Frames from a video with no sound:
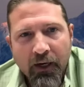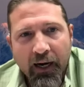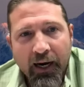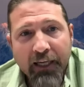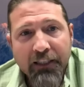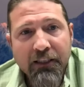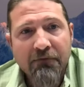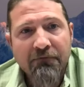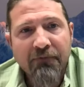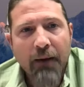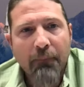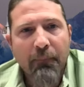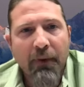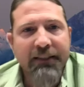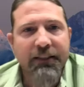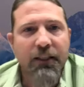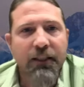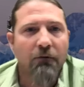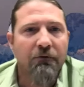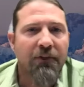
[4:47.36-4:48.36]
I actually find
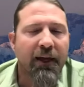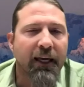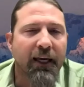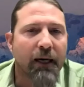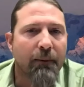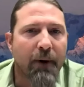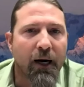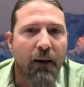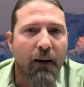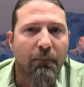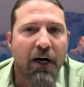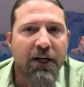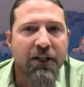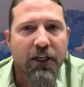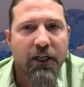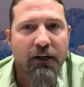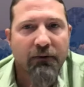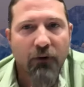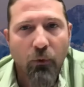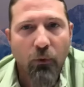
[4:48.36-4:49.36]
myself thinking about a bunch
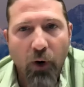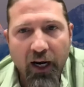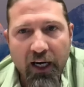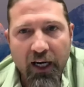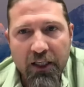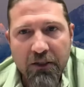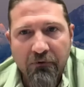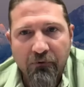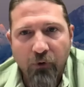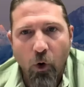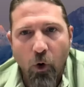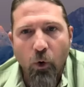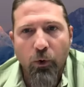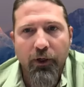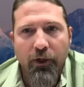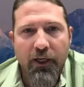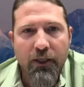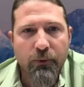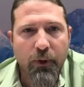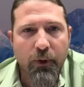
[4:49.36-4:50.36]
of different ways
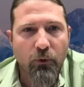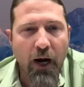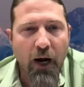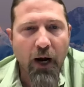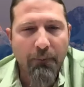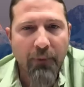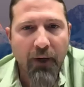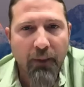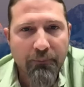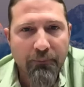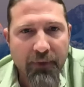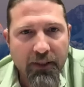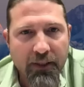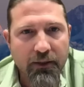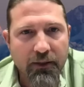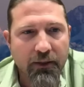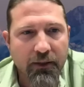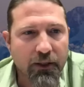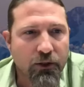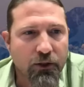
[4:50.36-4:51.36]
forward as we wrap up
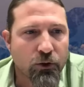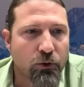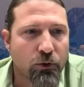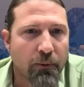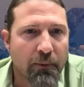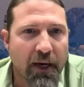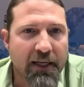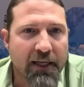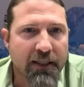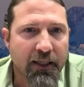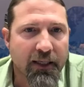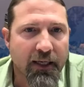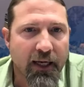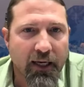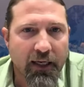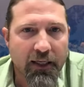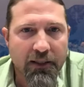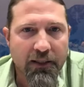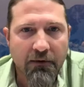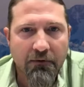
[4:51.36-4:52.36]
these, these two amazing
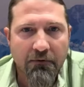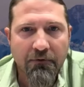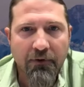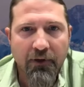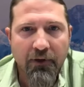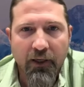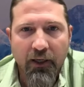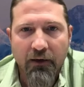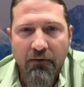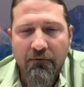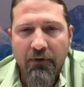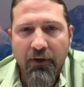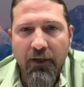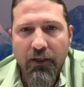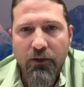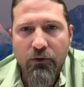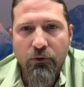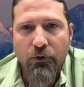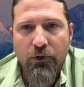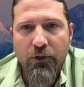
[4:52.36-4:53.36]
days of, of
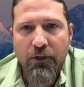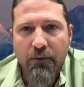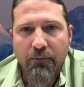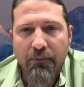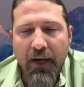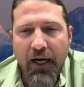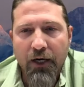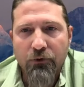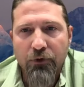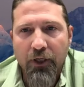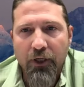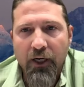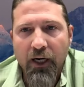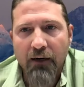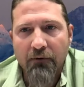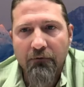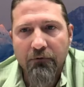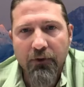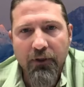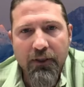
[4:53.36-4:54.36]
uh, Tourism Naturally
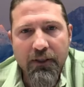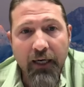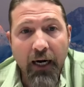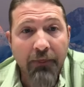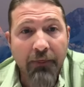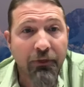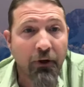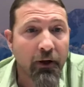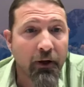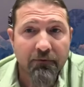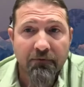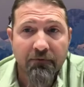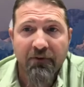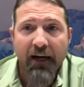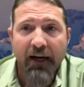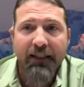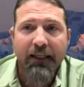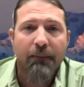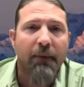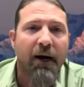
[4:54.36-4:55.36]
Conference. And I thought, in
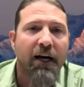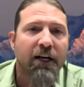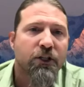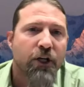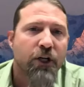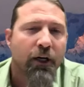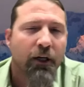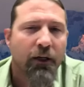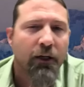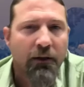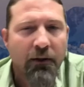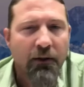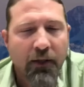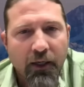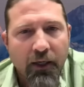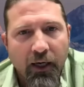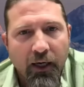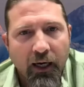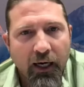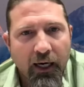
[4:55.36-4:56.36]
fact, I might share
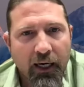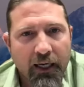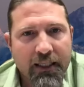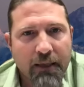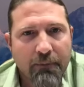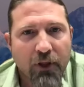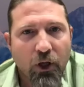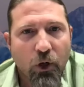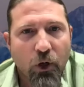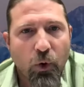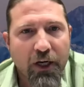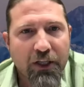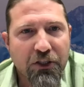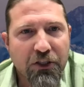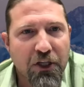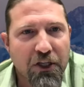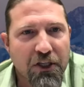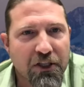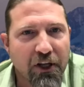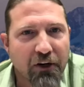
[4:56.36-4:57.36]
uh, some of the
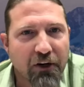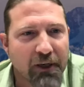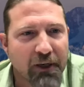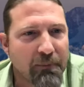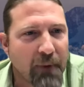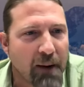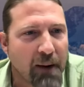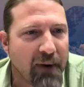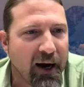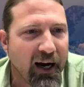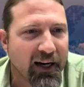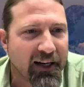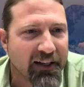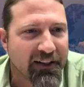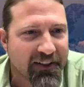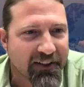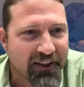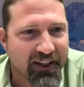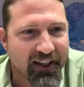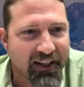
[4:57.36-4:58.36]
questions that are in my
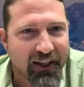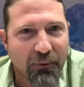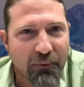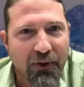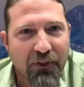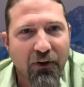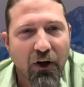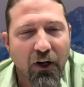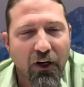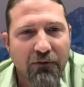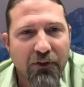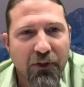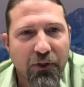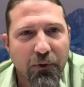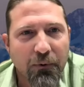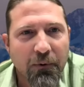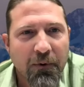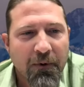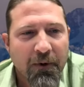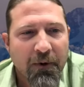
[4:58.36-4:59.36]
mind uh, with all of
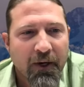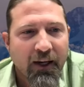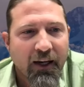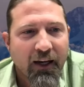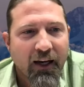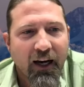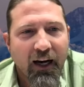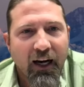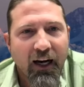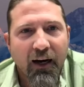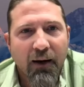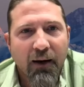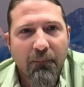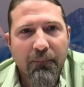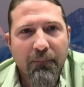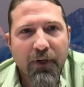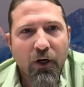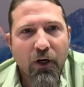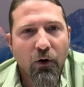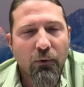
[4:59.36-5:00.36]
you
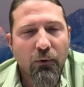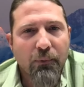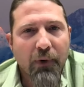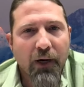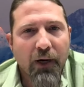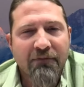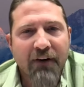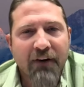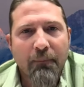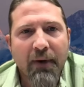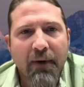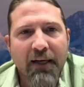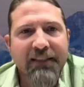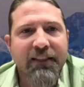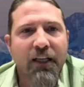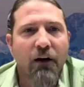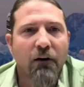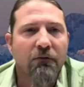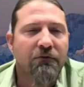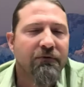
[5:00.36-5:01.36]
um, you know, I find
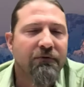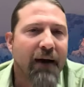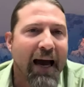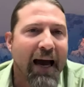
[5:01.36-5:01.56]
myself